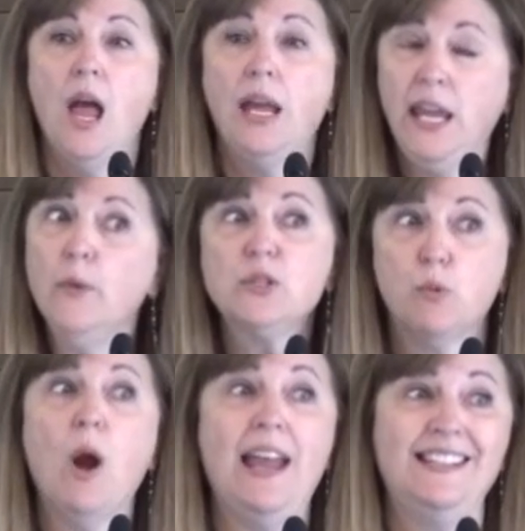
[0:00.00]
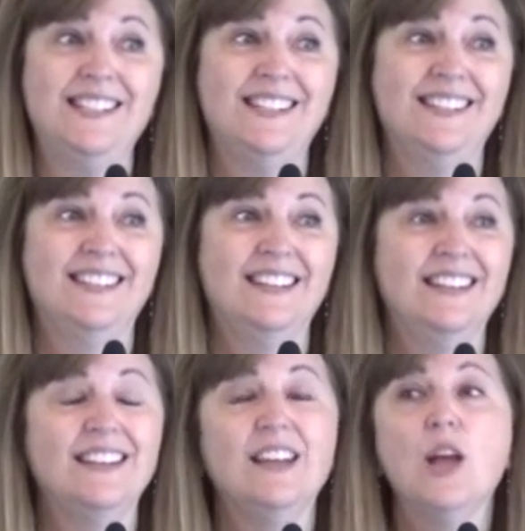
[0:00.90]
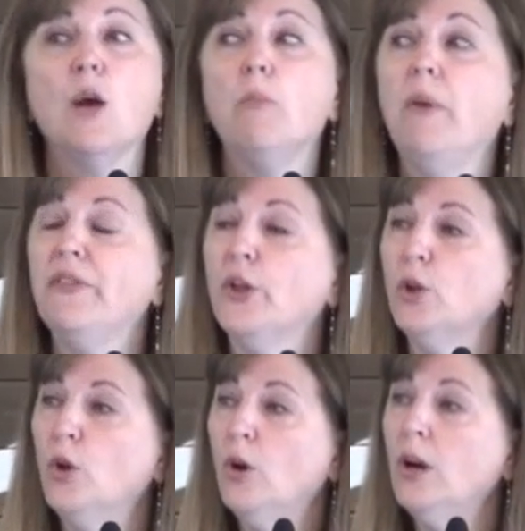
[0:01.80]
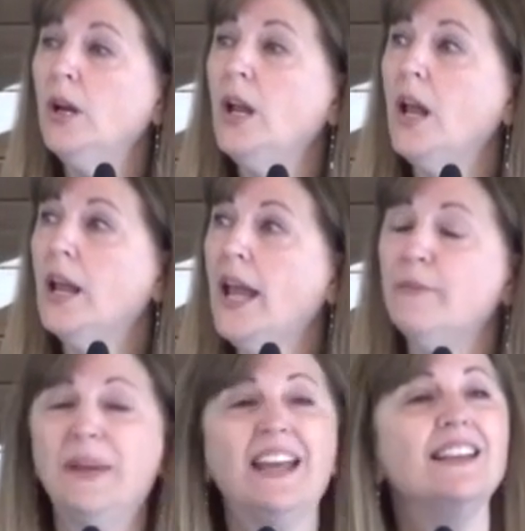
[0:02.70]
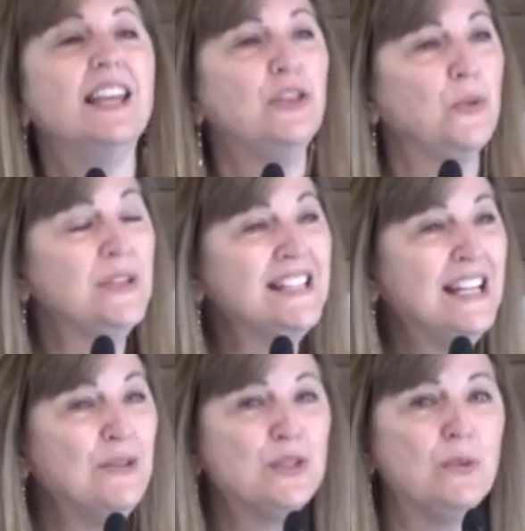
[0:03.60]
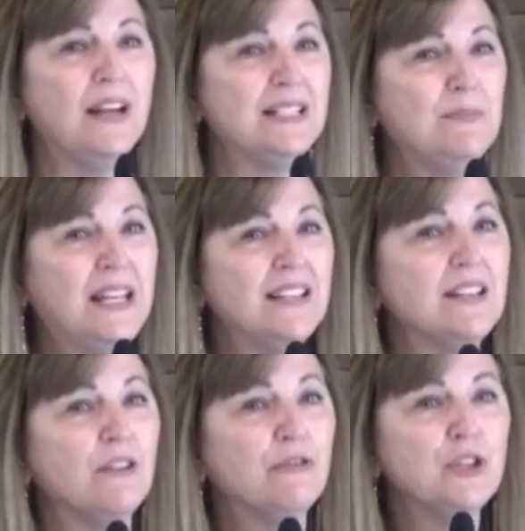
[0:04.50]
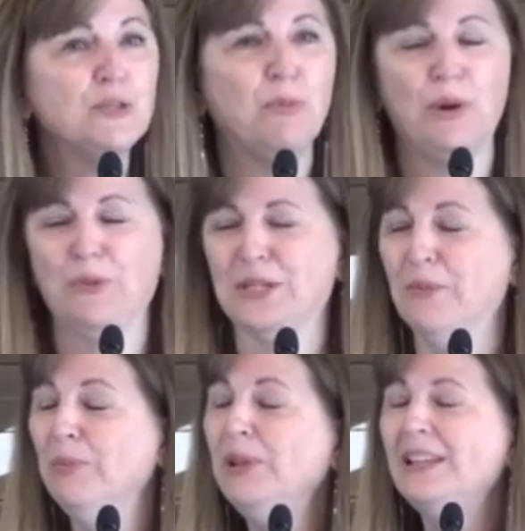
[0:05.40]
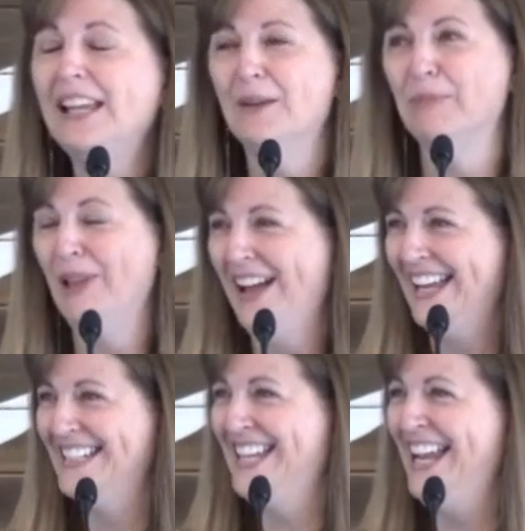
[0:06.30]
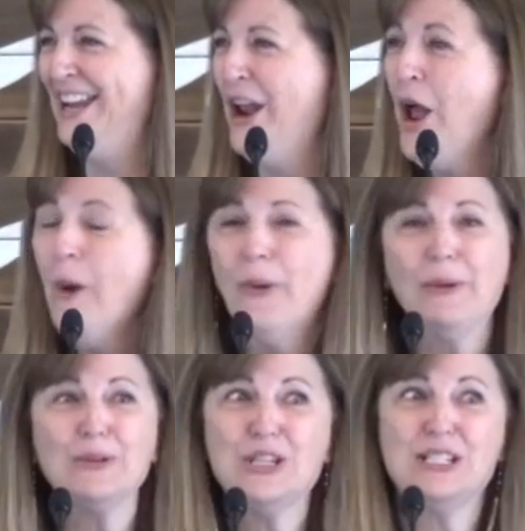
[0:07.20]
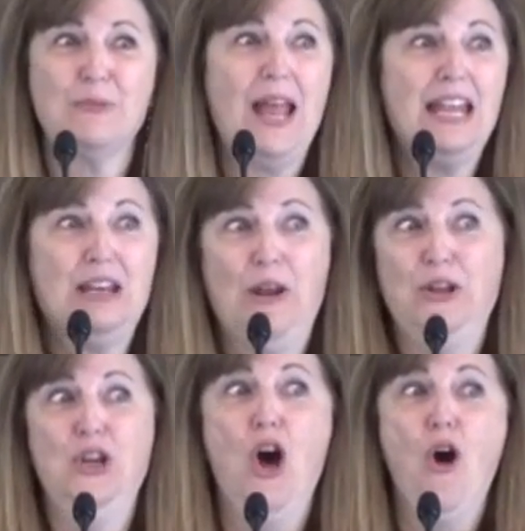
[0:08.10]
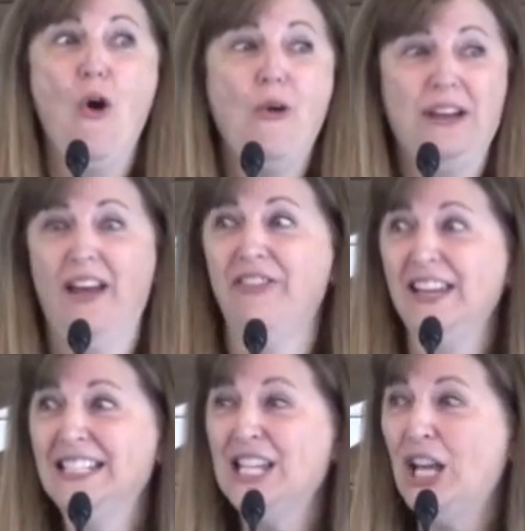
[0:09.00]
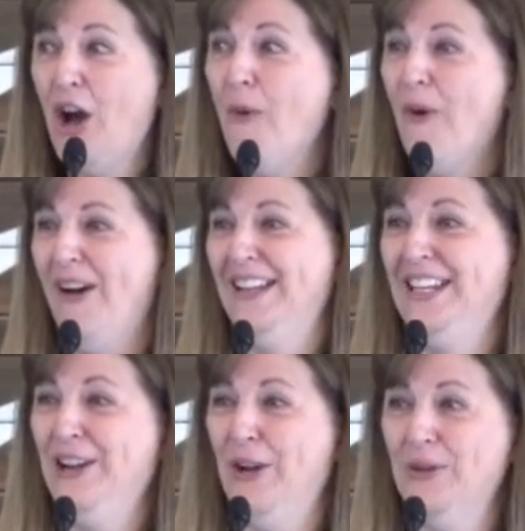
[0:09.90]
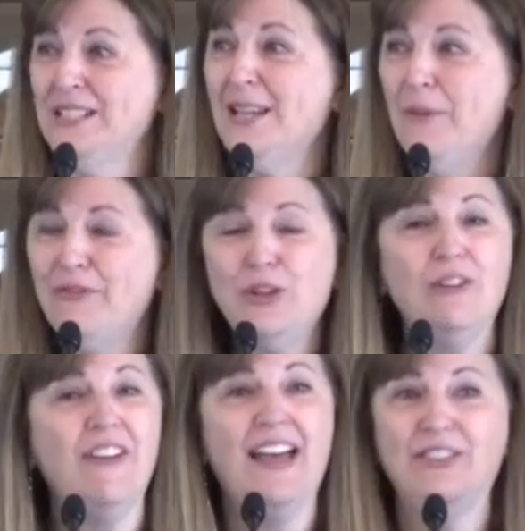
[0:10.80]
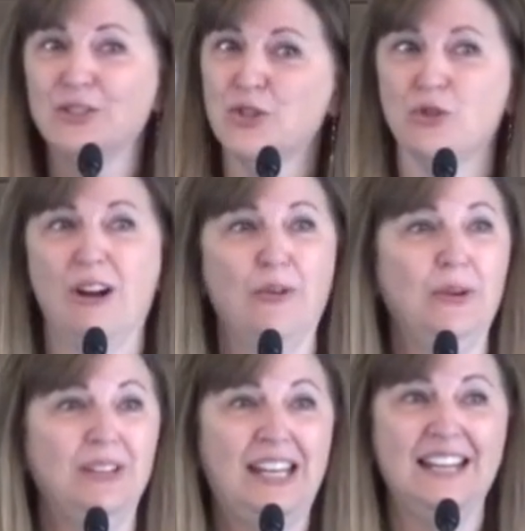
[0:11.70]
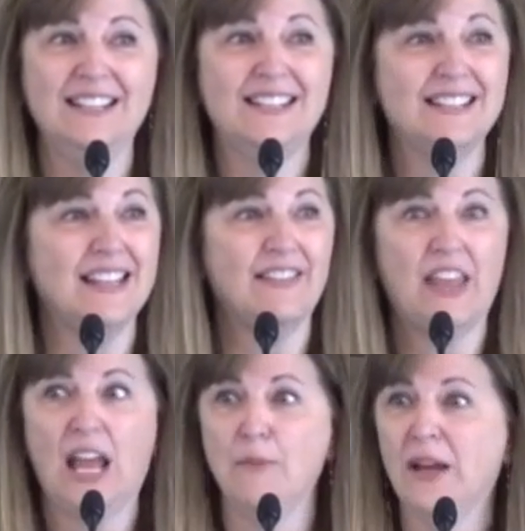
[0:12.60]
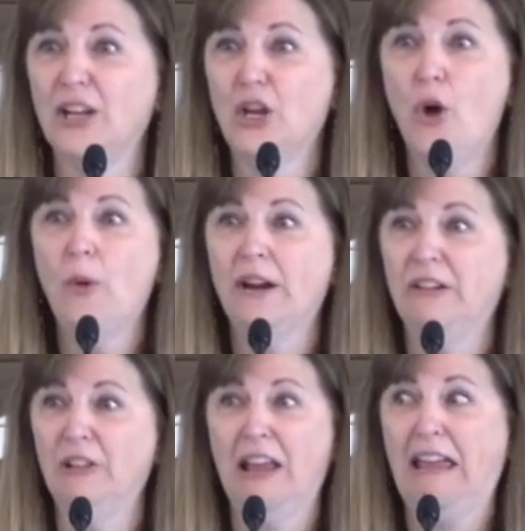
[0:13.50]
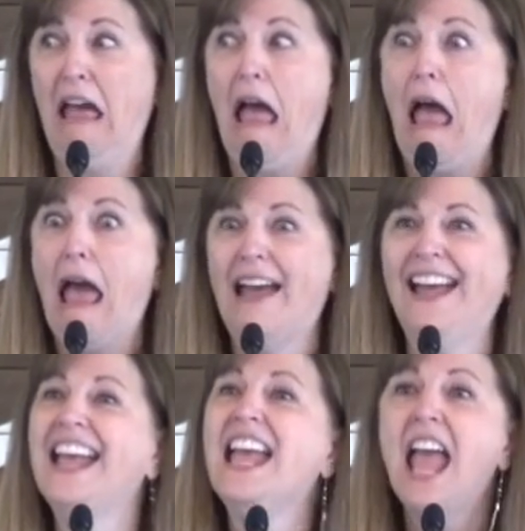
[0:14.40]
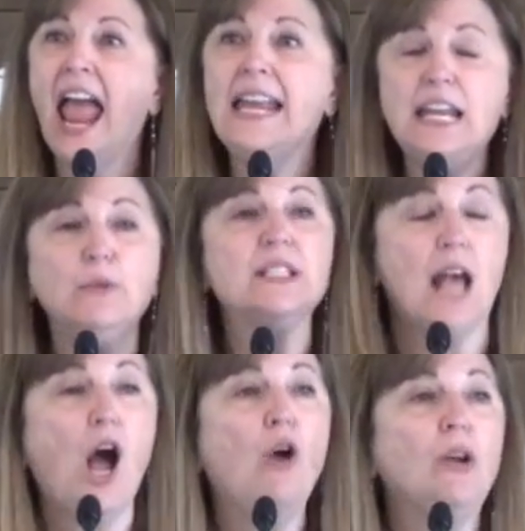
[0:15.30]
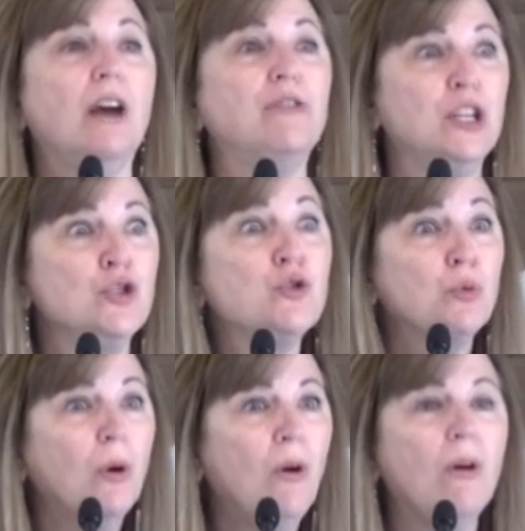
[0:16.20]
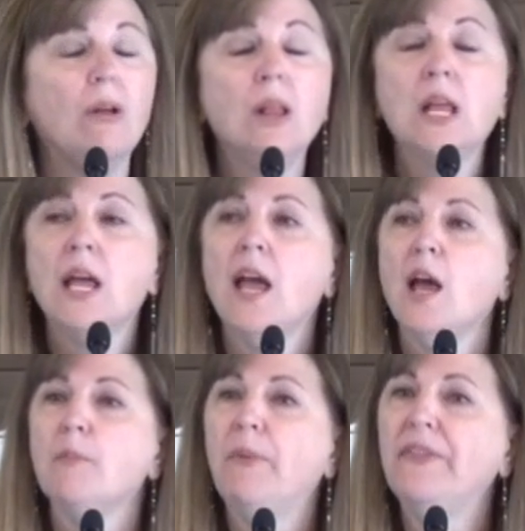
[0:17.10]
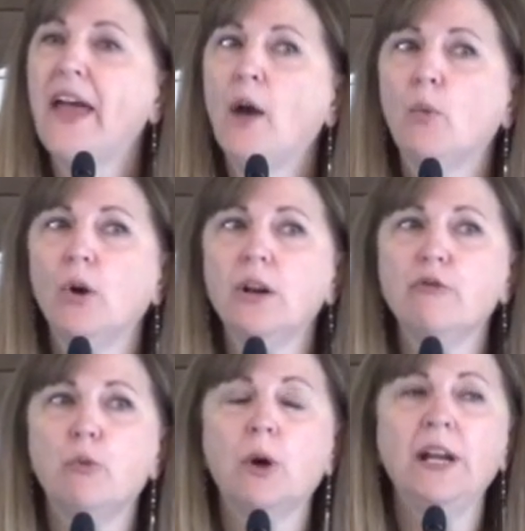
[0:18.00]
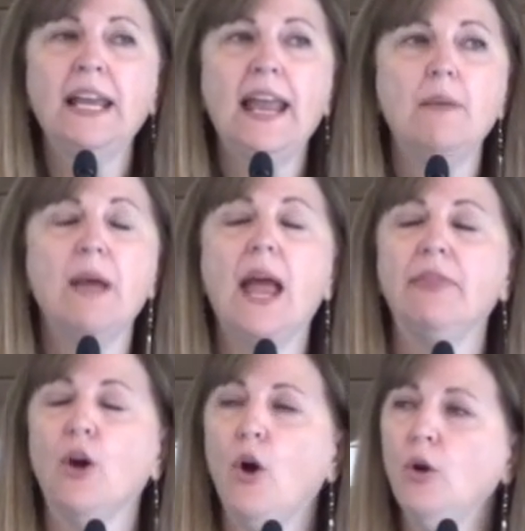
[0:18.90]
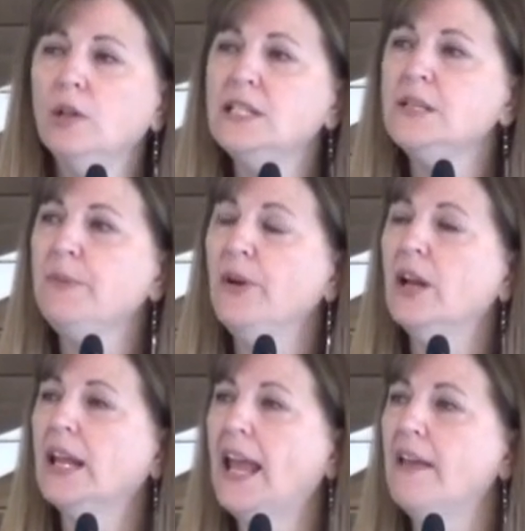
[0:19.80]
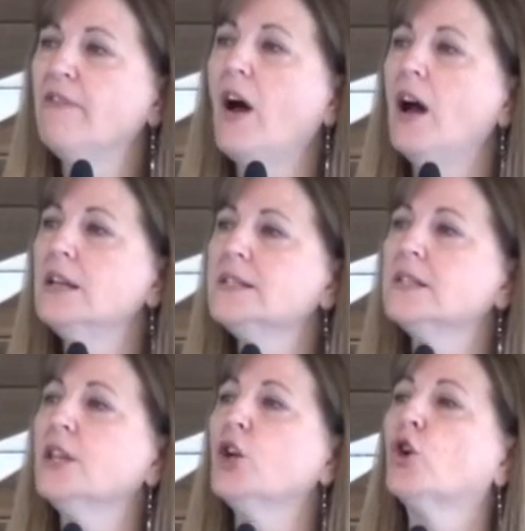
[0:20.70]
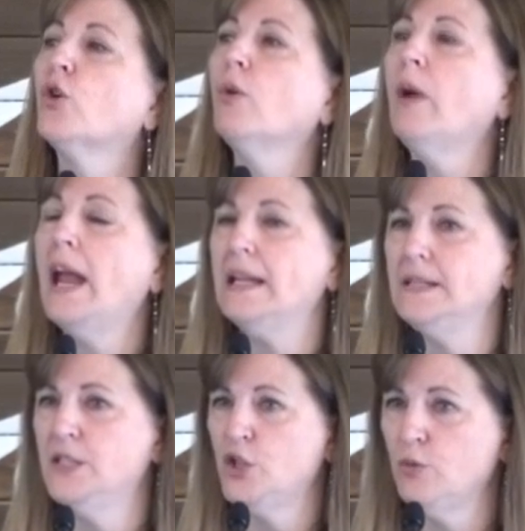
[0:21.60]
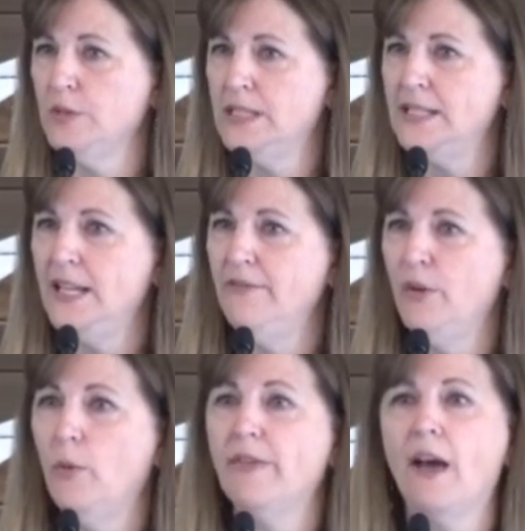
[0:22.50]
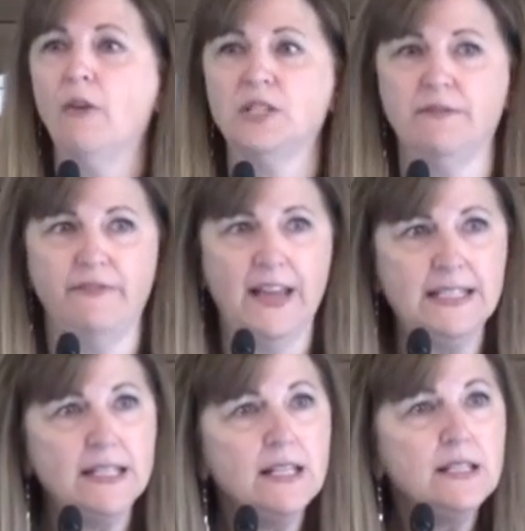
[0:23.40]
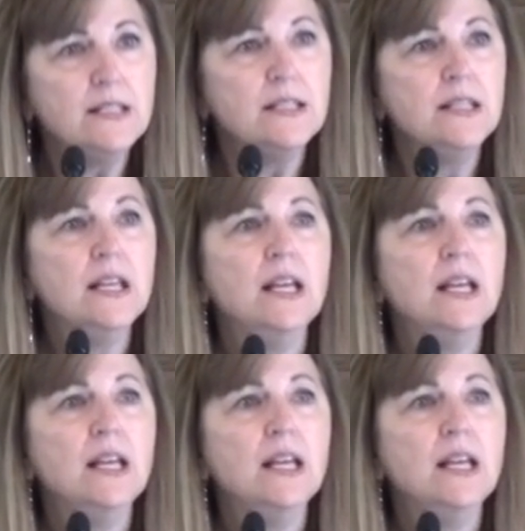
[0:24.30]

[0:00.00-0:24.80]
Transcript: He was right. But the Lord, gave, because the reason he was right is because our firstborn was completely compliant. We were just, we had no, nothing to go on, you know. And some of you have had those strong-willed kids. It's like they come out of nowhere and you're like, ah! And he was out of control. But that word of warning came, and the Holy Spirit gave us the grace to receive it without defenses